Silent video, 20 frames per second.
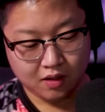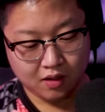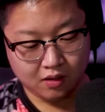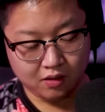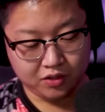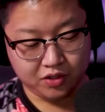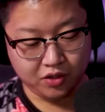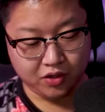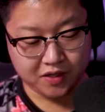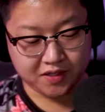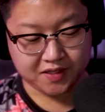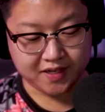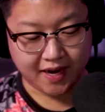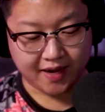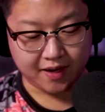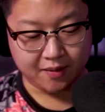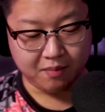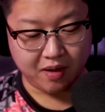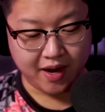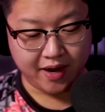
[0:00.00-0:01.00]
I'll do a
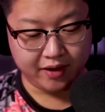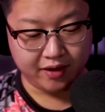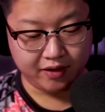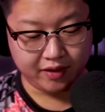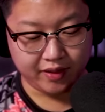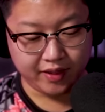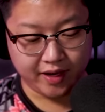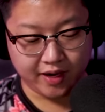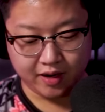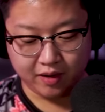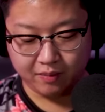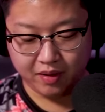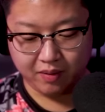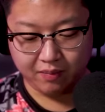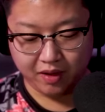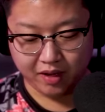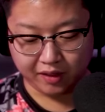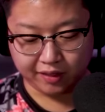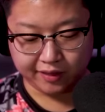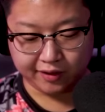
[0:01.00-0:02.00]
second miner there,
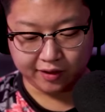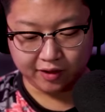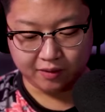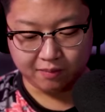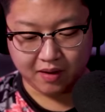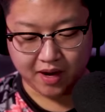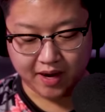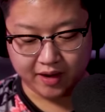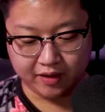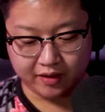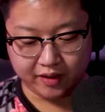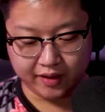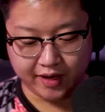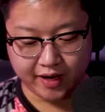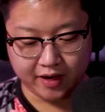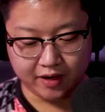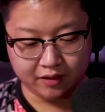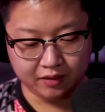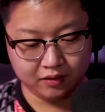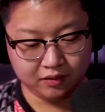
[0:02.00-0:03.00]
maybe a third miner
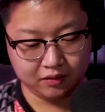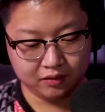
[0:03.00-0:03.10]
there.